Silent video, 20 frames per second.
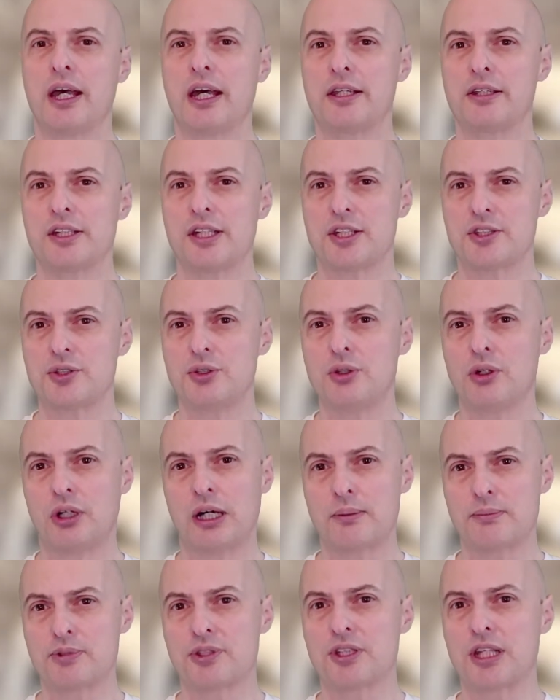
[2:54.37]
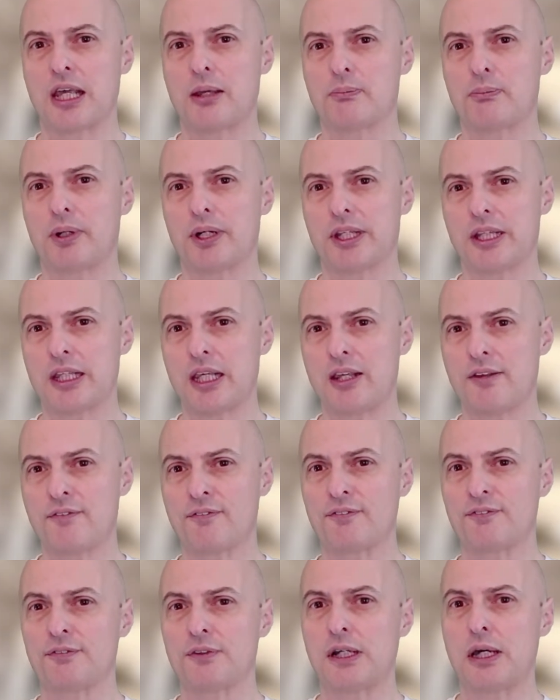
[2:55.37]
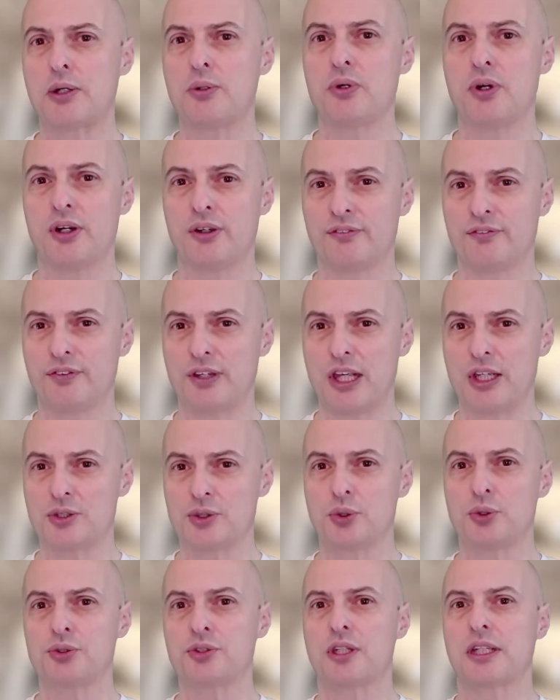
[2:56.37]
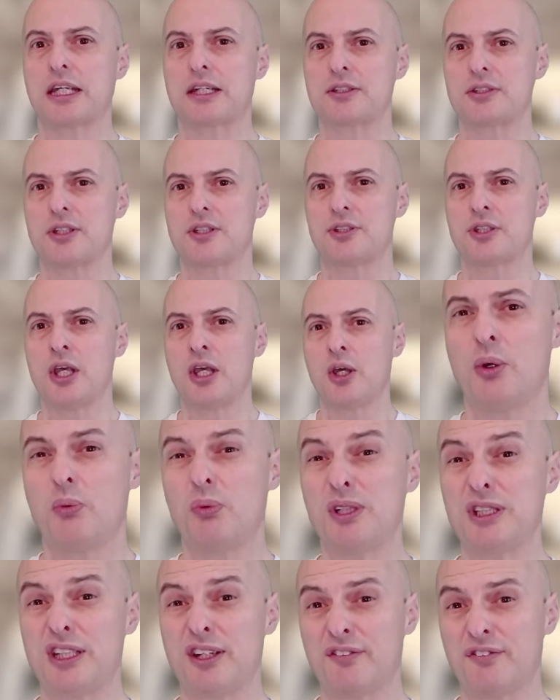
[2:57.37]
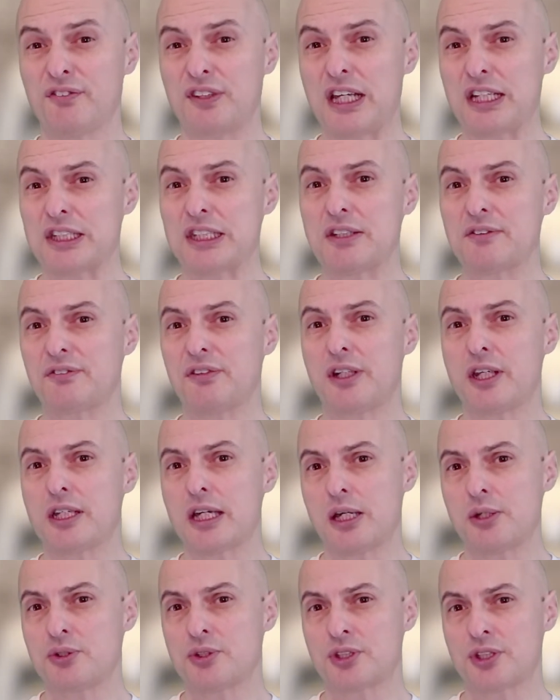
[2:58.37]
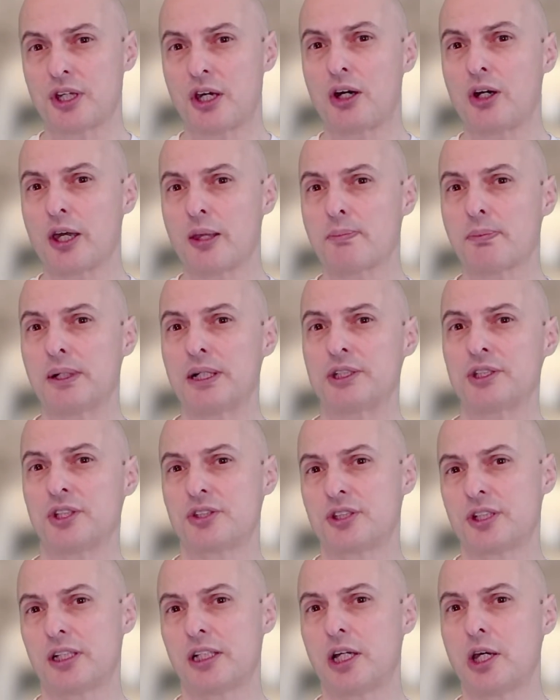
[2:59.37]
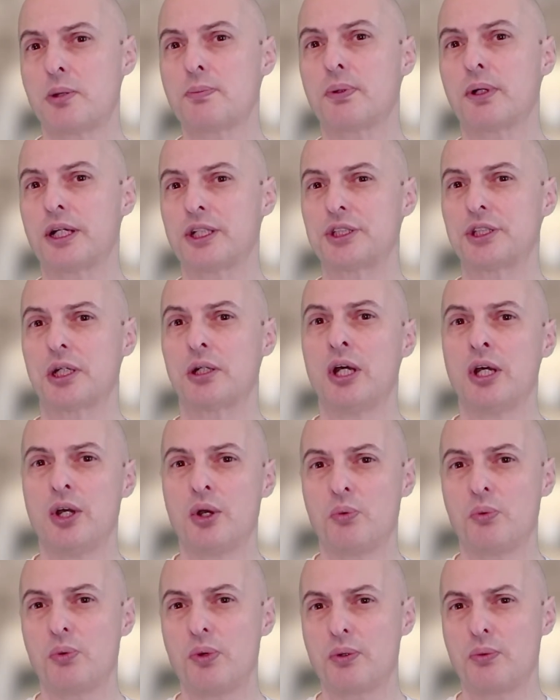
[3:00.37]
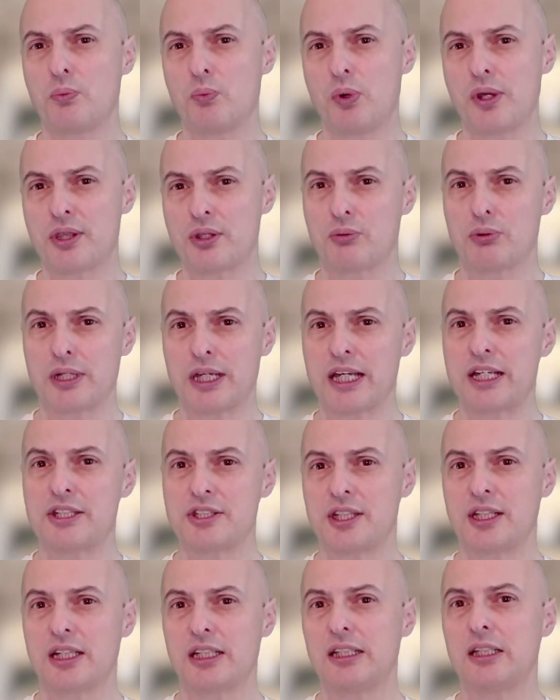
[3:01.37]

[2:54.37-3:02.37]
and that it's not upset by the flow of exhaust gases, which effectively goes to high pressure pressure to low pressure with creating a